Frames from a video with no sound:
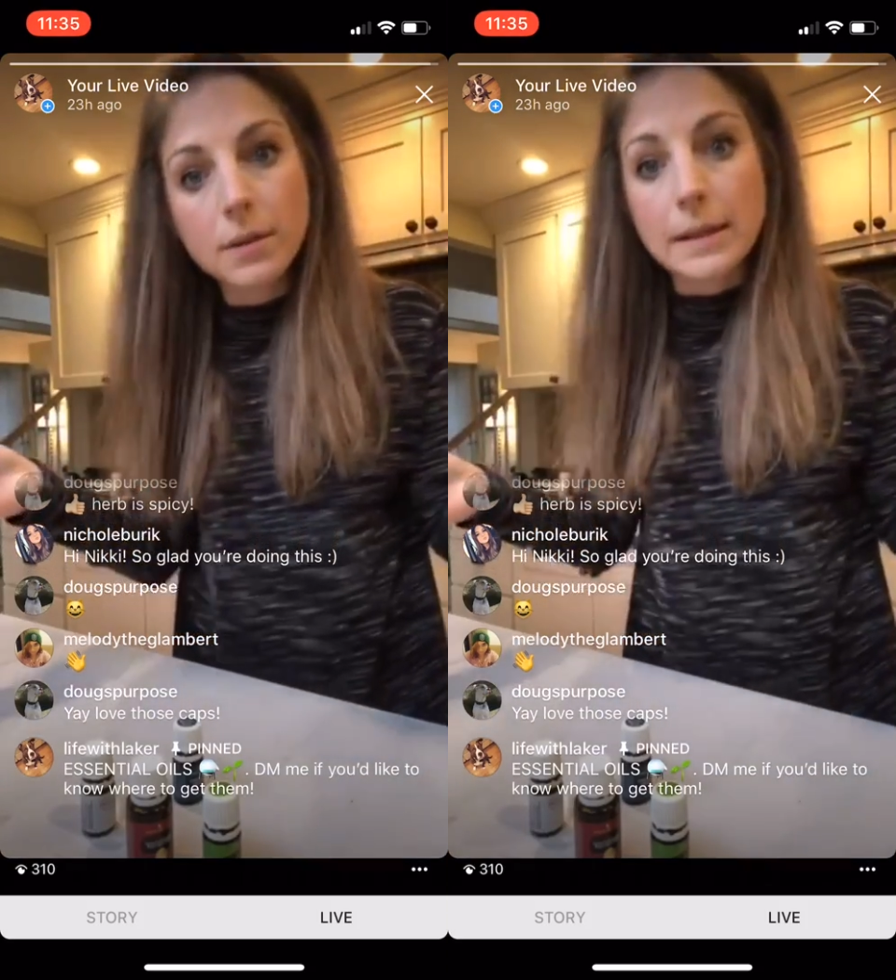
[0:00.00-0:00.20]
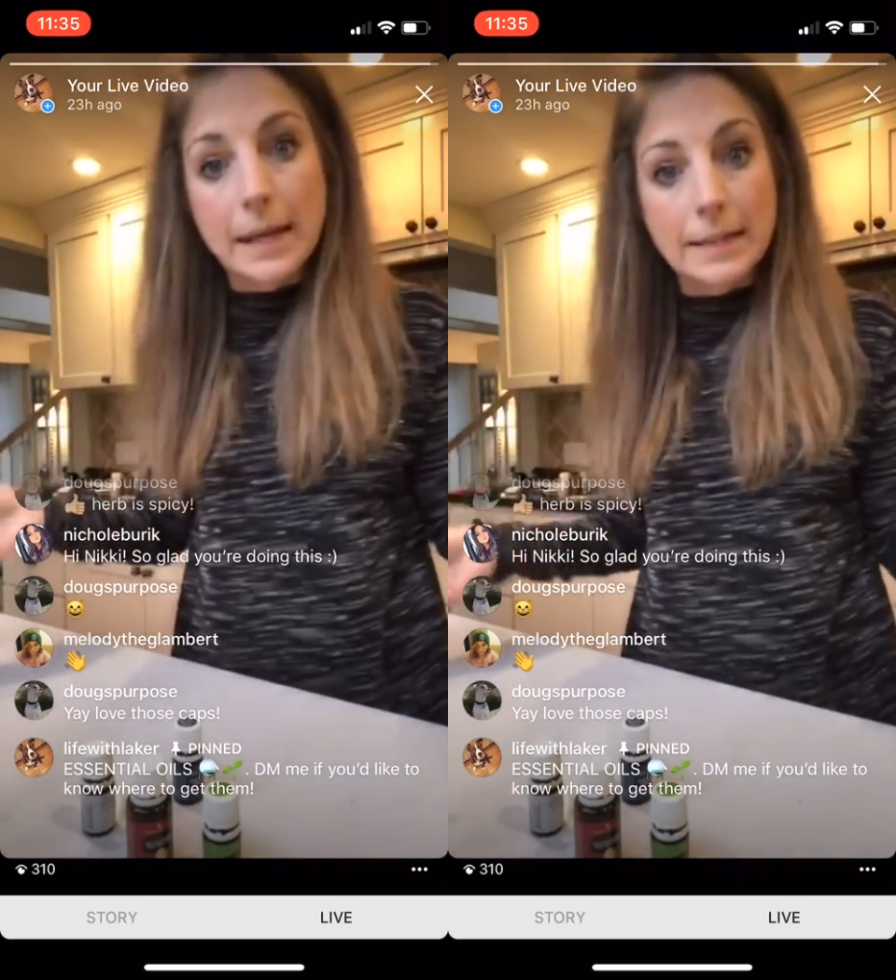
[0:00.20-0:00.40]

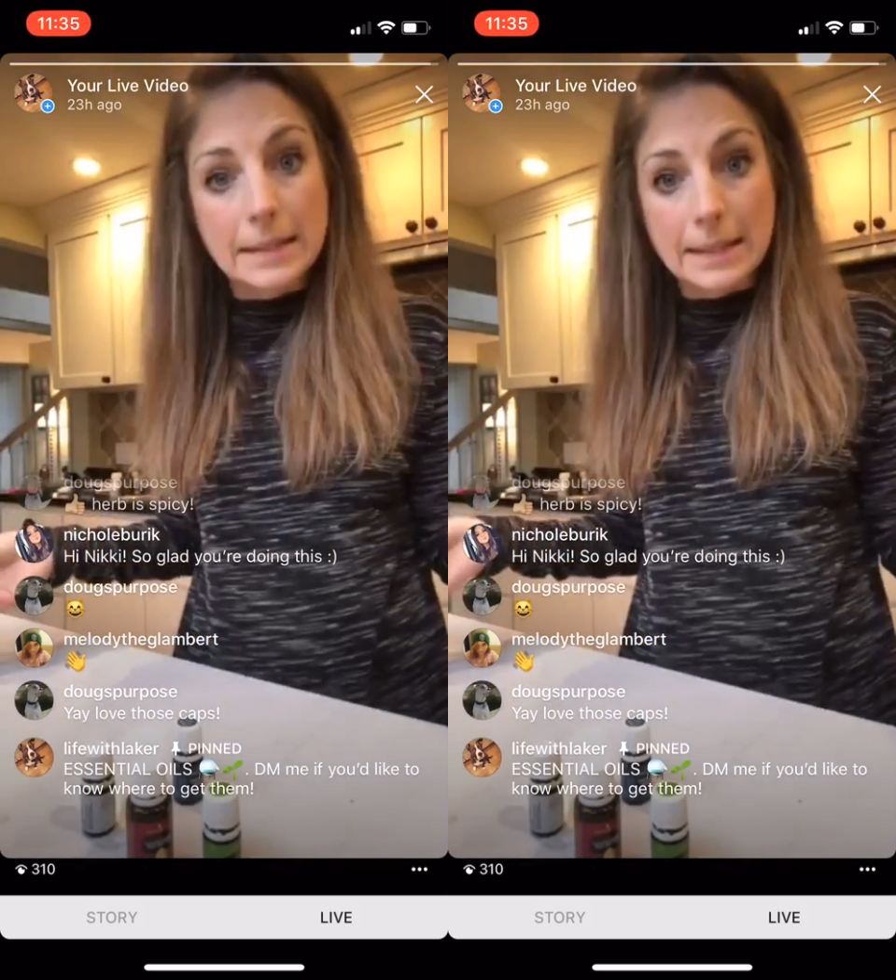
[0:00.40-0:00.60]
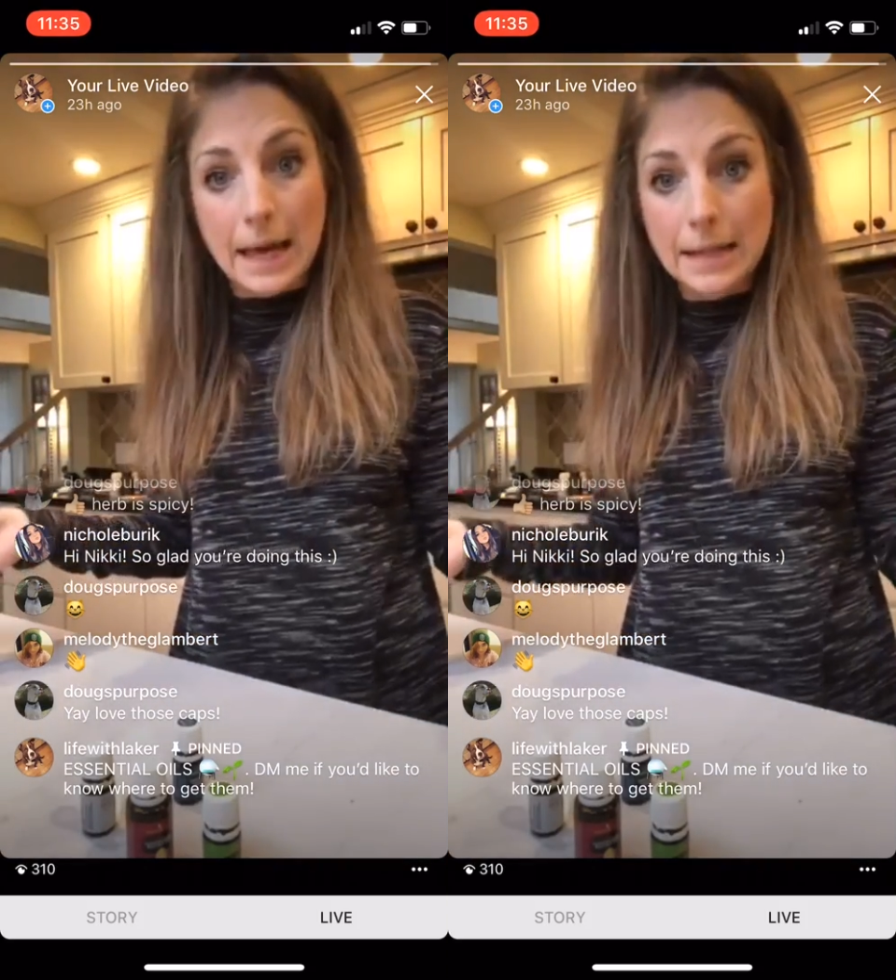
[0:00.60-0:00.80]
And that's
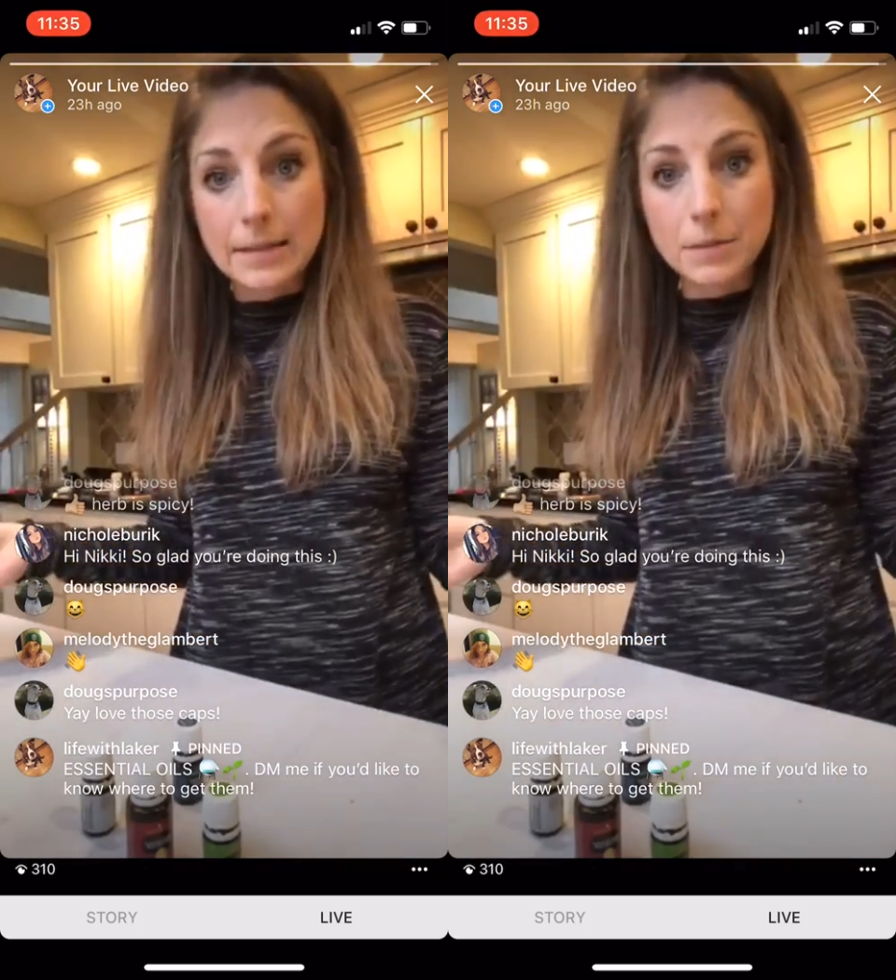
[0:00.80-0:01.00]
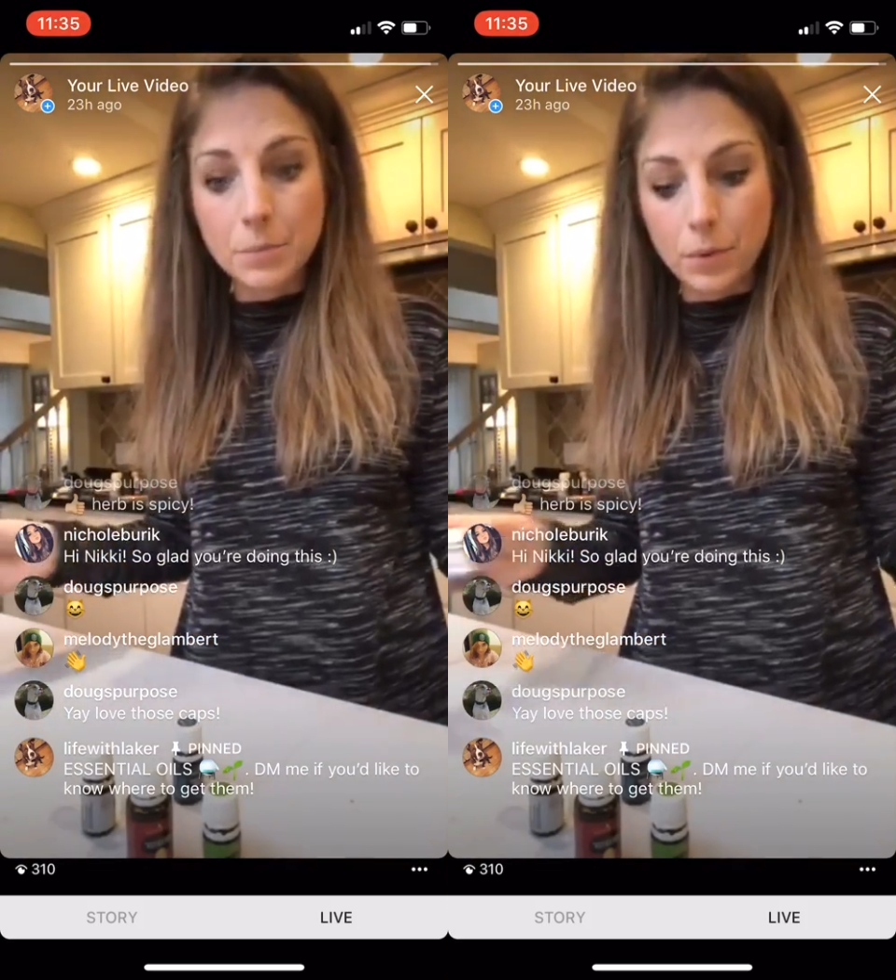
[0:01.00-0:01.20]
that
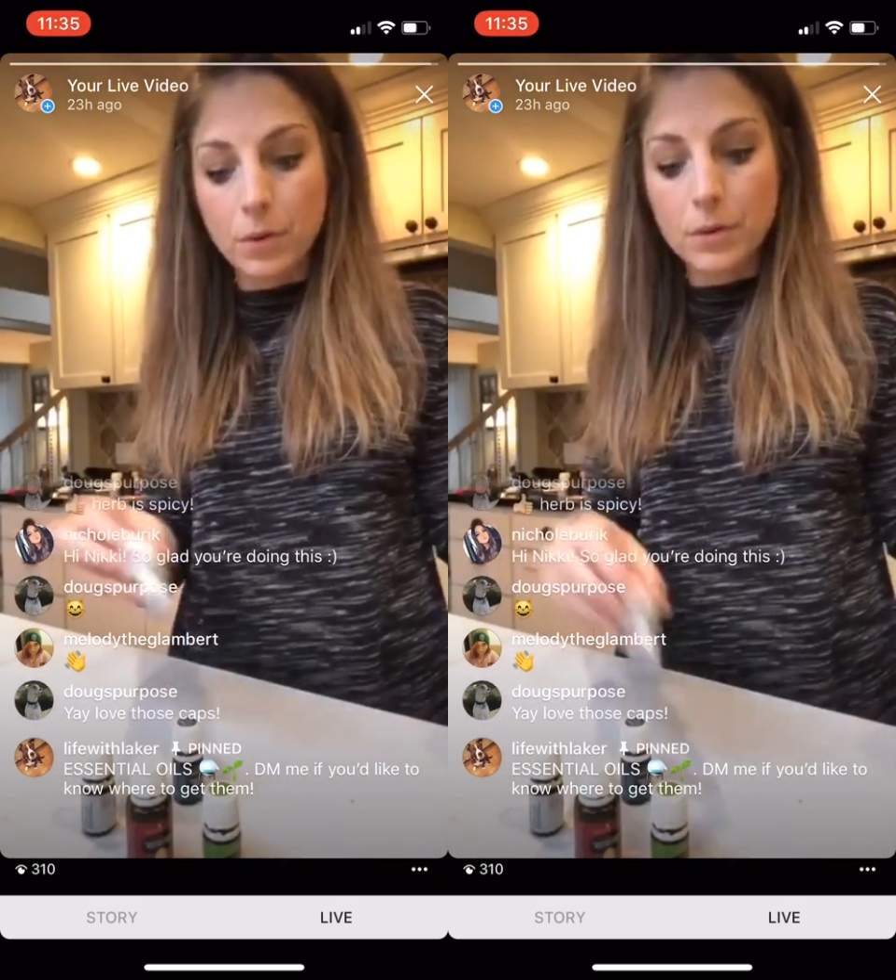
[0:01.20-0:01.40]
simple.